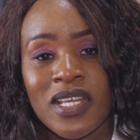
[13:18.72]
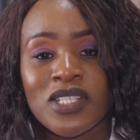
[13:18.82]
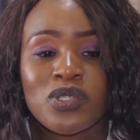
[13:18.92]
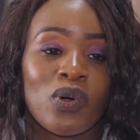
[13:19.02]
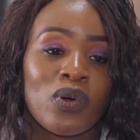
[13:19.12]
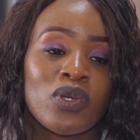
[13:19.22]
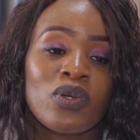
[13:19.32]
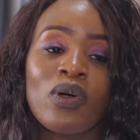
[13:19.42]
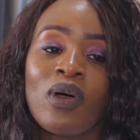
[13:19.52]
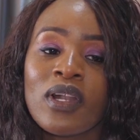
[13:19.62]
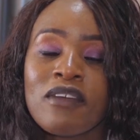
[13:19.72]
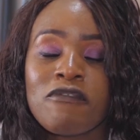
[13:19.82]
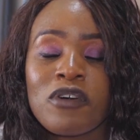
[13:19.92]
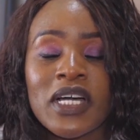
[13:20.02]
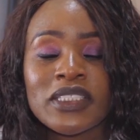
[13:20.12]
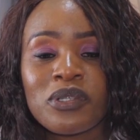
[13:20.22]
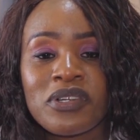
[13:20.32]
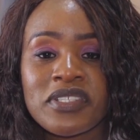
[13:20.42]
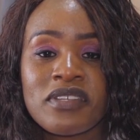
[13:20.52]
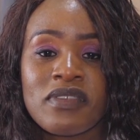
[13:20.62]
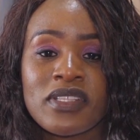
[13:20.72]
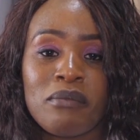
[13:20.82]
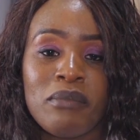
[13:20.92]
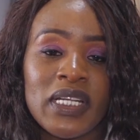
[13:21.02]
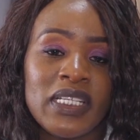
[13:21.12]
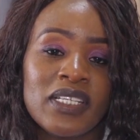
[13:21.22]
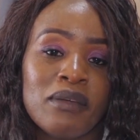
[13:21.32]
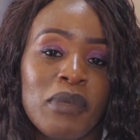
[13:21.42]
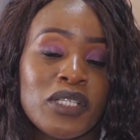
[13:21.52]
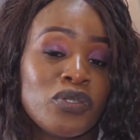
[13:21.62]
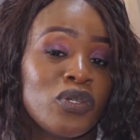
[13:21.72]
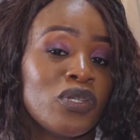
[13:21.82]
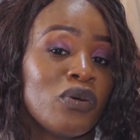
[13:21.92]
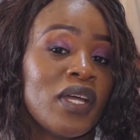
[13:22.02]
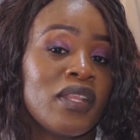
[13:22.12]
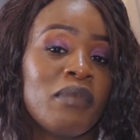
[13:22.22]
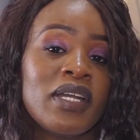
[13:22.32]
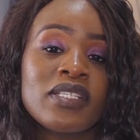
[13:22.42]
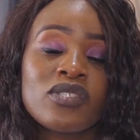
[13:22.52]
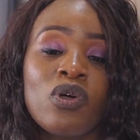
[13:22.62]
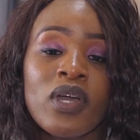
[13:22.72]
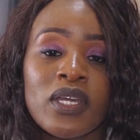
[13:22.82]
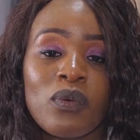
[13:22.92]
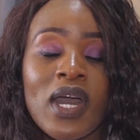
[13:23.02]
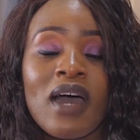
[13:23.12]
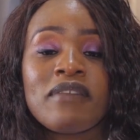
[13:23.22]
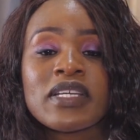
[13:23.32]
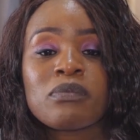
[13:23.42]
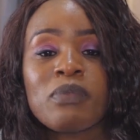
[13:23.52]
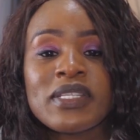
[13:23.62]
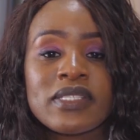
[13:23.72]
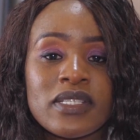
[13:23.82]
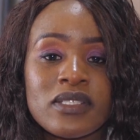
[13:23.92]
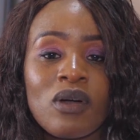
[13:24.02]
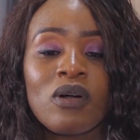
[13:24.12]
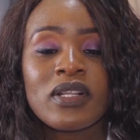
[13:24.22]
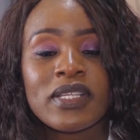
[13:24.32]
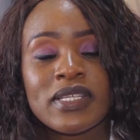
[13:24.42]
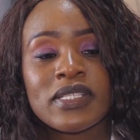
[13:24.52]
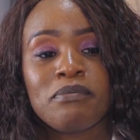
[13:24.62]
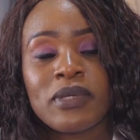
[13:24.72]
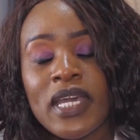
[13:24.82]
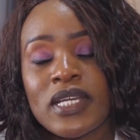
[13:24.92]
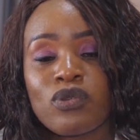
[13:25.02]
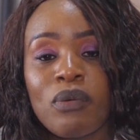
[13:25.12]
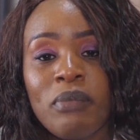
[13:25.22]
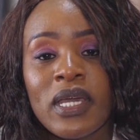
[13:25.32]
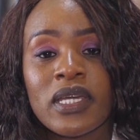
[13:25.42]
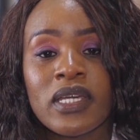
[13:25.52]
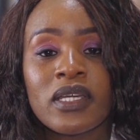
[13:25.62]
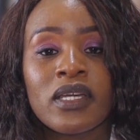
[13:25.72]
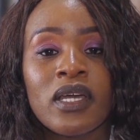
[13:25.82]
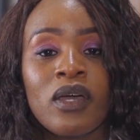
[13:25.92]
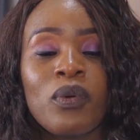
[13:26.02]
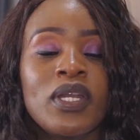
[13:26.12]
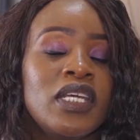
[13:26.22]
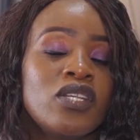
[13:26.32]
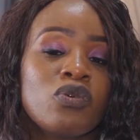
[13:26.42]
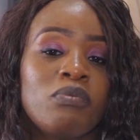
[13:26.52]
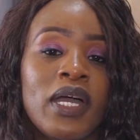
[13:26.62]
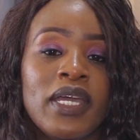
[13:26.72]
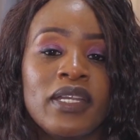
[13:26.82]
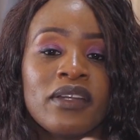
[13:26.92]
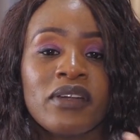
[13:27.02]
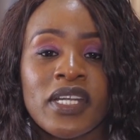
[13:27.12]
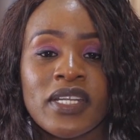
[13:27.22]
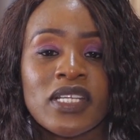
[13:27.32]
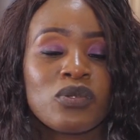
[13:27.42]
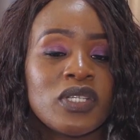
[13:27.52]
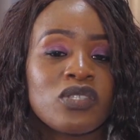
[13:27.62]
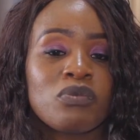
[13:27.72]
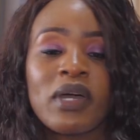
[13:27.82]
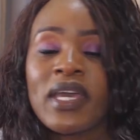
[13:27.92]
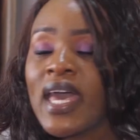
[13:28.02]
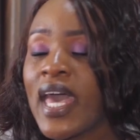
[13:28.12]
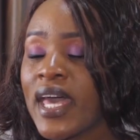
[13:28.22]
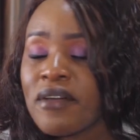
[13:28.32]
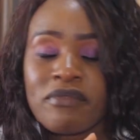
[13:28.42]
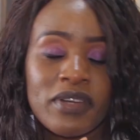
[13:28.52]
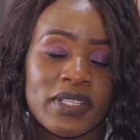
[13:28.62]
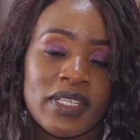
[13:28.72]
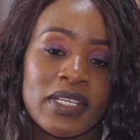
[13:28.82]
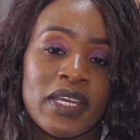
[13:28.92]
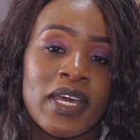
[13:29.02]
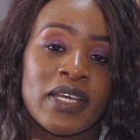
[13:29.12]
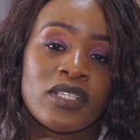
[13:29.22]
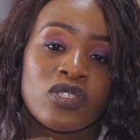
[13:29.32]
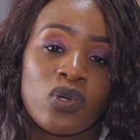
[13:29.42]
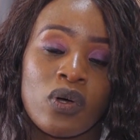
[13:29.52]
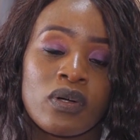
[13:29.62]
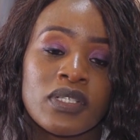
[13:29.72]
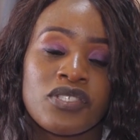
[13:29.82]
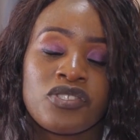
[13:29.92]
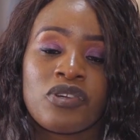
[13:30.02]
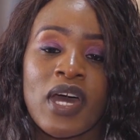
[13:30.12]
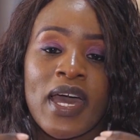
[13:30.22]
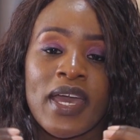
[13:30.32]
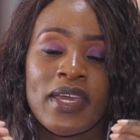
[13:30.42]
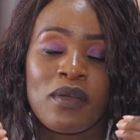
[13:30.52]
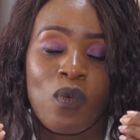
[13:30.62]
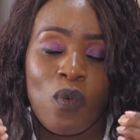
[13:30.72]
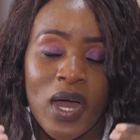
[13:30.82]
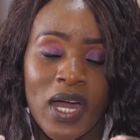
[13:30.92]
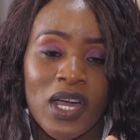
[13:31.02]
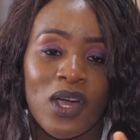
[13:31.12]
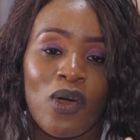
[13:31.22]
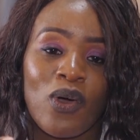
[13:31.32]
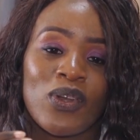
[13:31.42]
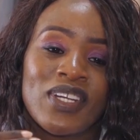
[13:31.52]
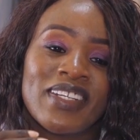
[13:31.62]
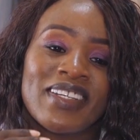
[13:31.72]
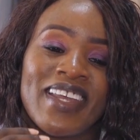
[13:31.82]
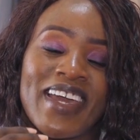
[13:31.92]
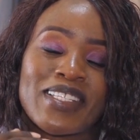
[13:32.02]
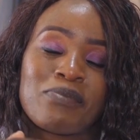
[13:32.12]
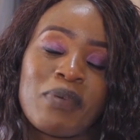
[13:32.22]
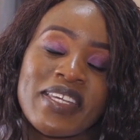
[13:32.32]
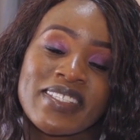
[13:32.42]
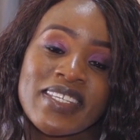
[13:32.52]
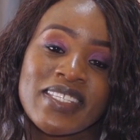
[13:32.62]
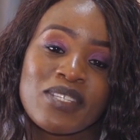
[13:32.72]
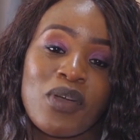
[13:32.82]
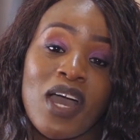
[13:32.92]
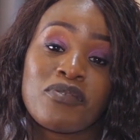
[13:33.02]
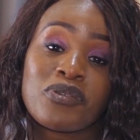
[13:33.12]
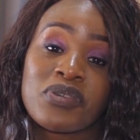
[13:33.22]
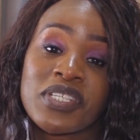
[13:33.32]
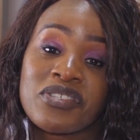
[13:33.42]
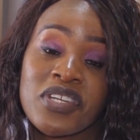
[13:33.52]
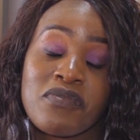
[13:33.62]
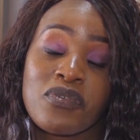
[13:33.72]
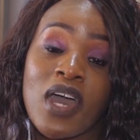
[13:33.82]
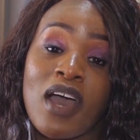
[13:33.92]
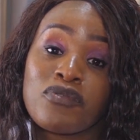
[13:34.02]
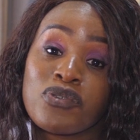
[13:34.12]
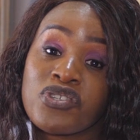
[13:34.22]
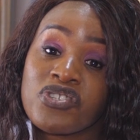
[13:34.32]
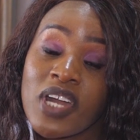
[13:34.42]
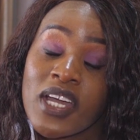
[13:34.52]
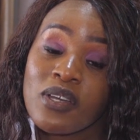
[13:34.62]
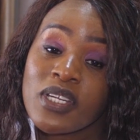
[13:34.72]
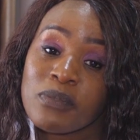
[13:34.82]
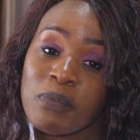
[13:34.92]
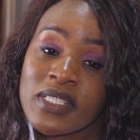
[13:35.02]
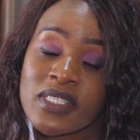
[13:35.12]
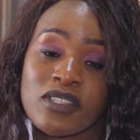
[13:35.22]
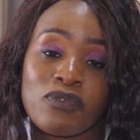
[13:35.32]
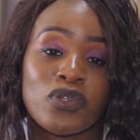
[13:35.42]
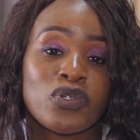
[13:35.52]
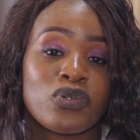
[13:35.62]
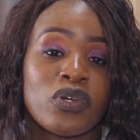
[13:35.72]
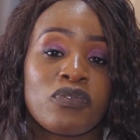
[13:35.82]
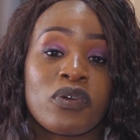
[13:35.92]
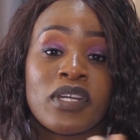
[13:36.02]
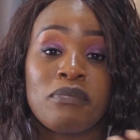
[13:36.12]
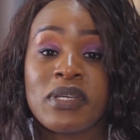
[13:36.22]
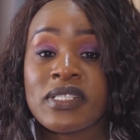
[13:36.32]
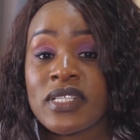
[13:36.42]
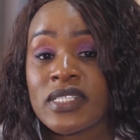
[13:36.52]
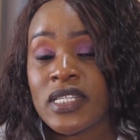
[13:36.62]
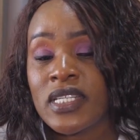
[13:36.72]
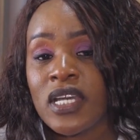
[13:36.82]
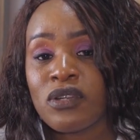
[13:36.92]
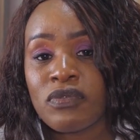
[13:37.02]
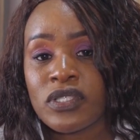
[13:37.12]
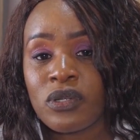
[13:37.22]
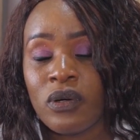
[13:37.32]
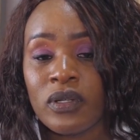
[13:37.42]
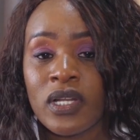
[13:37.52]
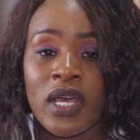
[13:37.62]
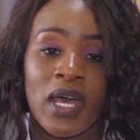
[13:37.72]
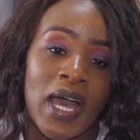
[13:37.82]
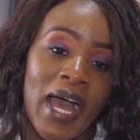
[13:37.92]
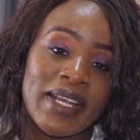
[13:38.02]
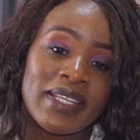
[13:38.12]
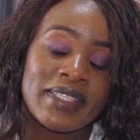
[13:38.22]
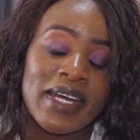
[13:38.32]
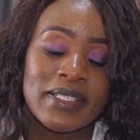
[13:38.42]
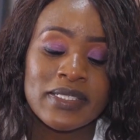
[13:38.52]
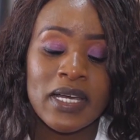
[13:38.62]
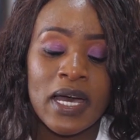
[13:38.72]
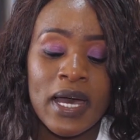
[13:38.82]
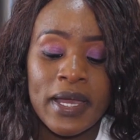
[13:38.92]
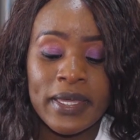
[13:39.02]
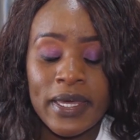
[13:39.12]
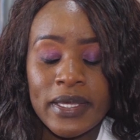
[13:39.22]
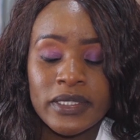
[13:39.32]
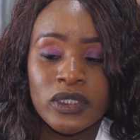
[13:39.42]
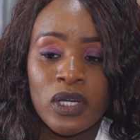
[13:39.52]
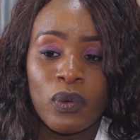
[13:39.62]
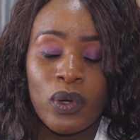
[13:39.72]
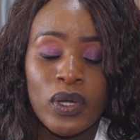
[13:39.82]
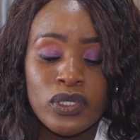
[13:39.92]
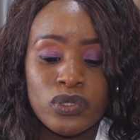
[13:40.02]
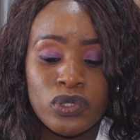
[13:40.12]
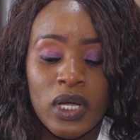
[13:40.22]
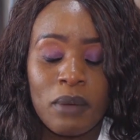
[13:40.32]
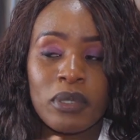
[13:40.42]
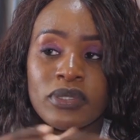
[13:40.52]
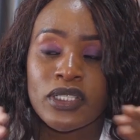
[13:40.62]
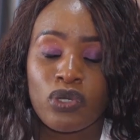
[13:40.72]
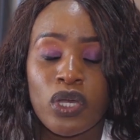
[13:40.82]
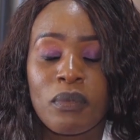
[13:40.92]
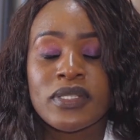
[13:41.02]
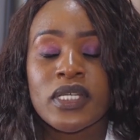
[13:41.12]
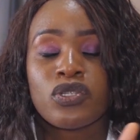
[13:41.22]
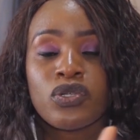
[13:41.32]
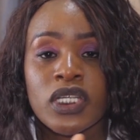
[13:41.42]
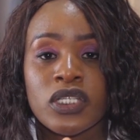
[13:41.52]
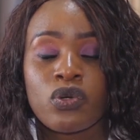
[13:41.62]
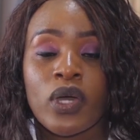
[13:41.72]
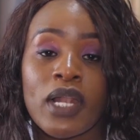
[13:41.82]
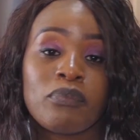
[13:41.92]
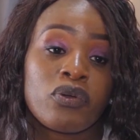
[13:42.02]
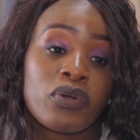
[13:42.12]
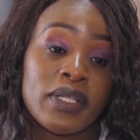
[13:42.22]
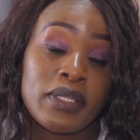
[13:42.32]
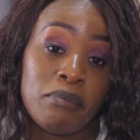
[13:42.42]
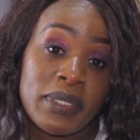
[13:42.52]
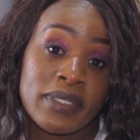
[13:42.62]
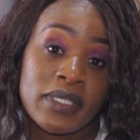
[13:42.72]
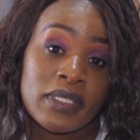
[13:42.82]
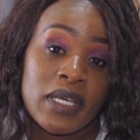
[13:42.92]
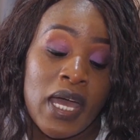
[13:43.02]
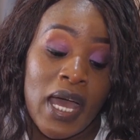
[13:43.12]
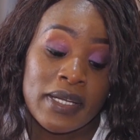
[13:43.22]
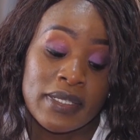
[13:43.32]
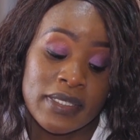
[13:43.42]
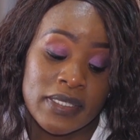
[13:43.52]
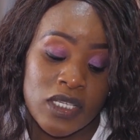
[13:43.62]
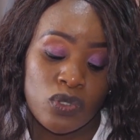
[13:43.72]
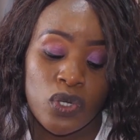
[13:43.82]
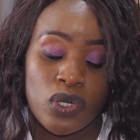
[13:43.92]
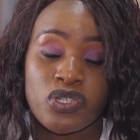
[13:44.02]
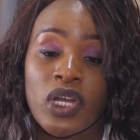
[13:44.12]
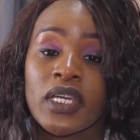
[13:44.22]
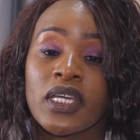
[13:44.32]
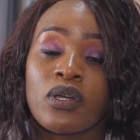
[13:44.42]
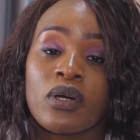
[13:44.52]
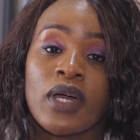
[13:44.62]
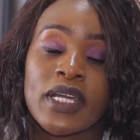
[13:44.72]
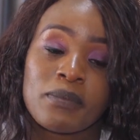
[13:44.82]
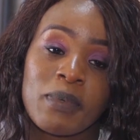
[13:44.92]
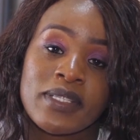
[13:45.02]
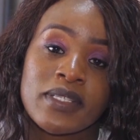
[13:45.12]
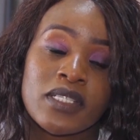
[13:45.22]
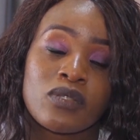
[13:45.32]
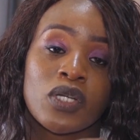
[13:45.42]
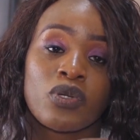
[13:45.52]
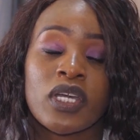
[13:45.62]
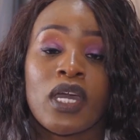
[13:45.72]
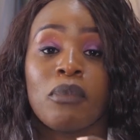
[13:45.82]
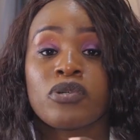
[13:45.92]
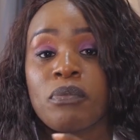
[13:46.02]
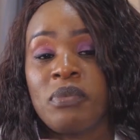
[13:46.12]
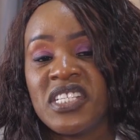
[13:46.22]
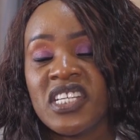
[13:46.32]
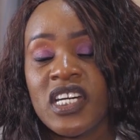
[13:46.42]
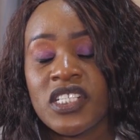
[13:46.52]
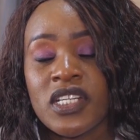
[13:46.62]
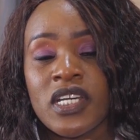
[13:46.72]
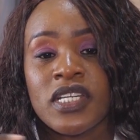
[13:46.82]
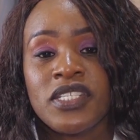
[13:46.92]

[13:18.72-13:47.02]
So you only focus on receiving the money, but you don't know where the money is going. We have expenses. All these cakes you're baking, we need to buy ingredients, we need to buy everything. So try work on expenses. You have to retrieve, you have to track your expenses for you to know if you're in business at the end of it all. And in that case, we're going to talk about the documents that you need to help you run the business. And in this case, when you're tracking your expenses, we are talking about a petty cash.